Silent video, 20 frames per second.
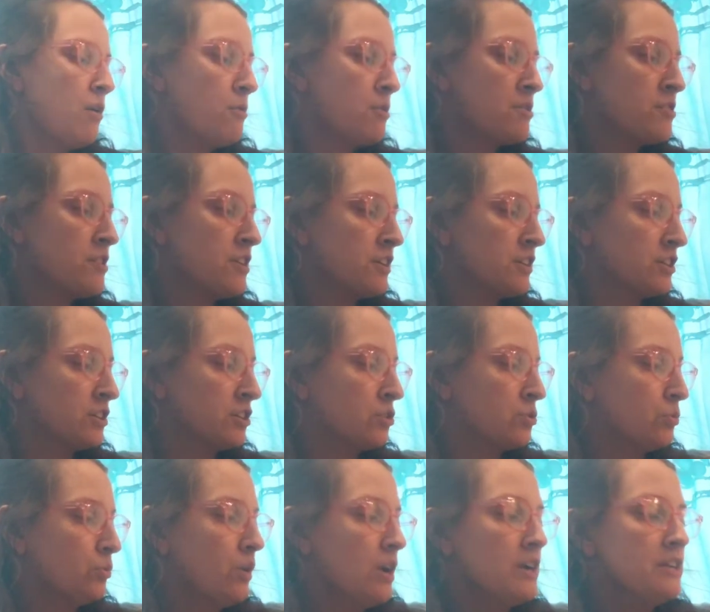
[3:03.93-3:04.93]
with a
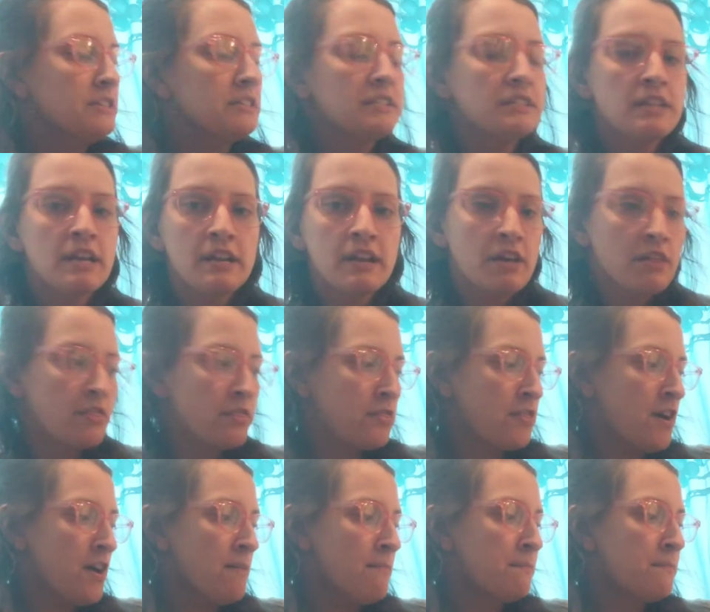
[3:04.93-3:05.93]
grunt and a
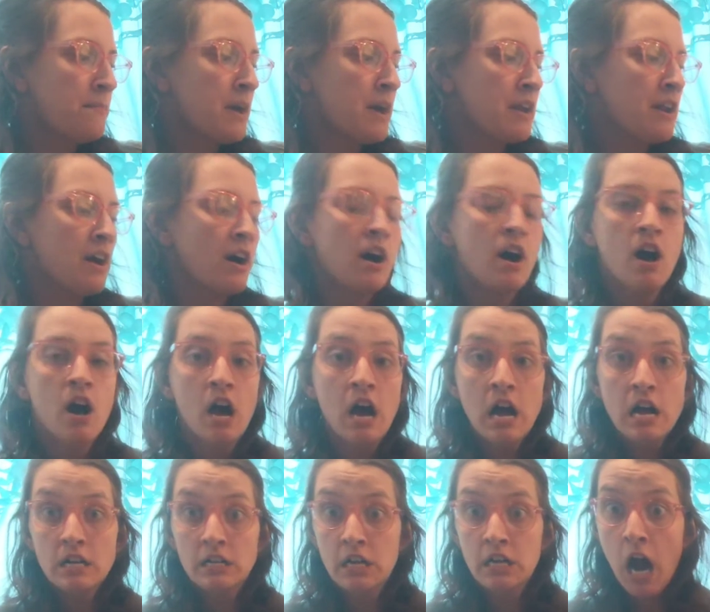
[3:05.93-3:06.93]
thump and a
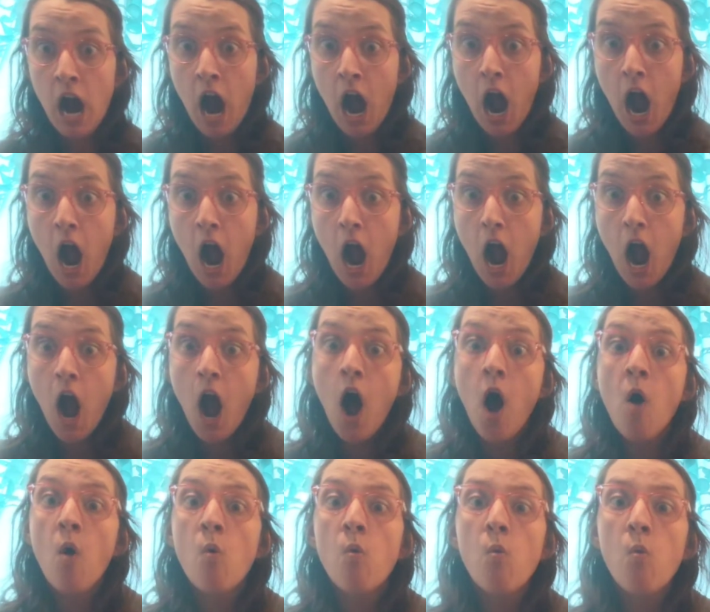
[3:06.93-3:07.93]

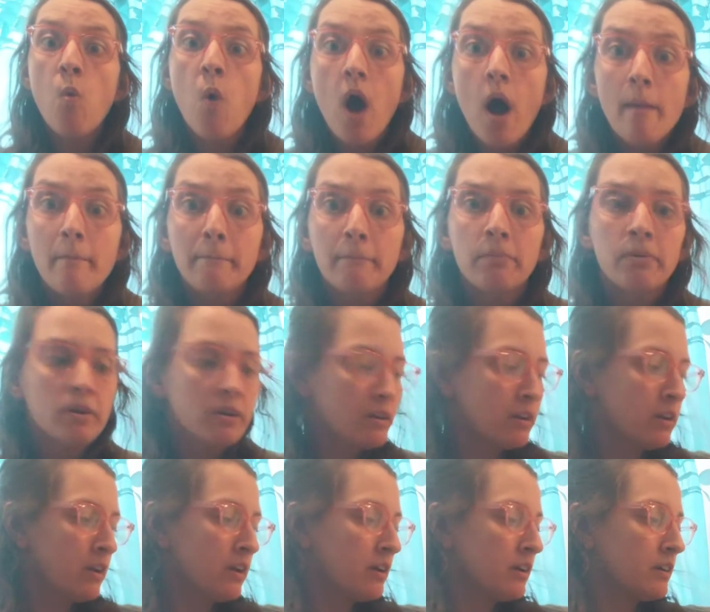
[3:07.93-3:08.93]
cow
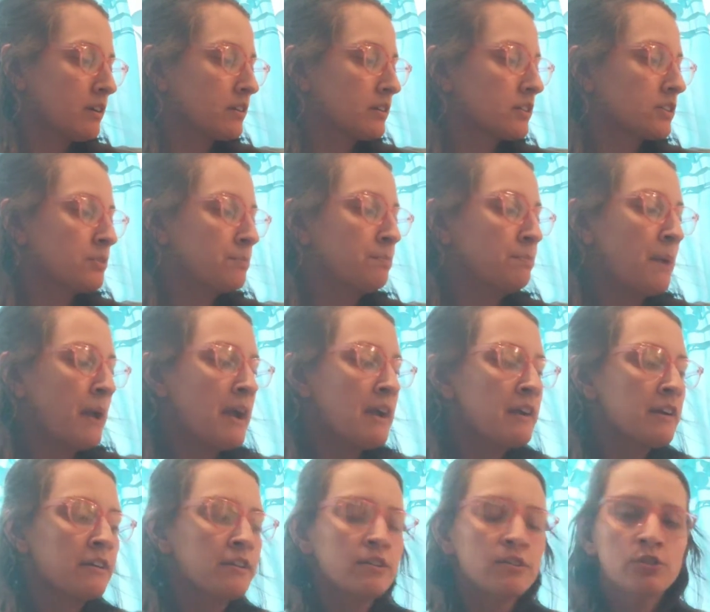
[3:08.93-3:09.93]
whoop,
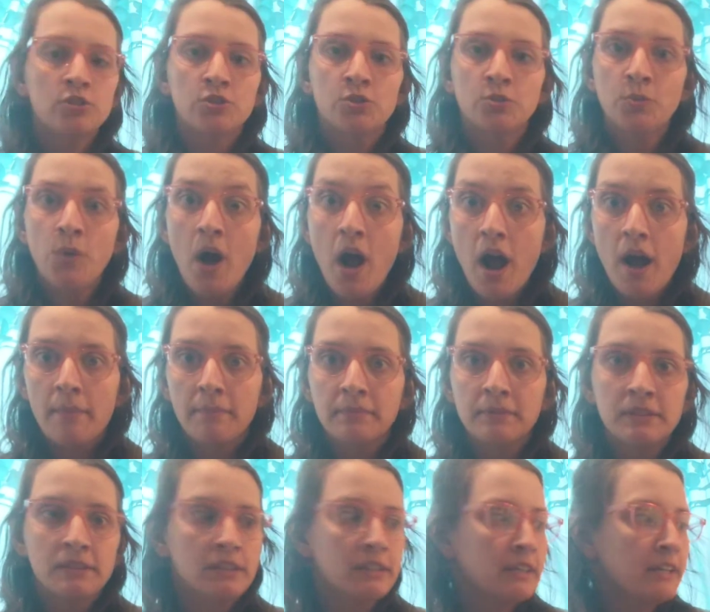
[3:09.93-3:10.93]
Bear
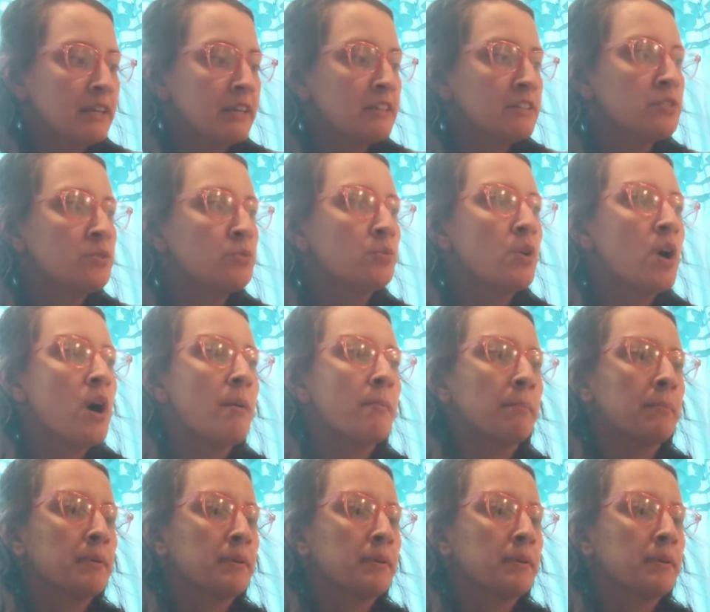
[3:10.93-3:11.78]
dropped his rump.